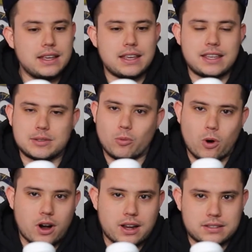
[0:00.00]
His
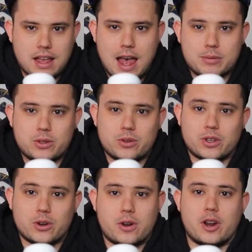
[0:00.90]
work is absolutely
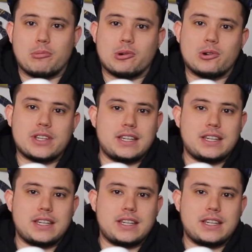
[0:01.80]
incredible.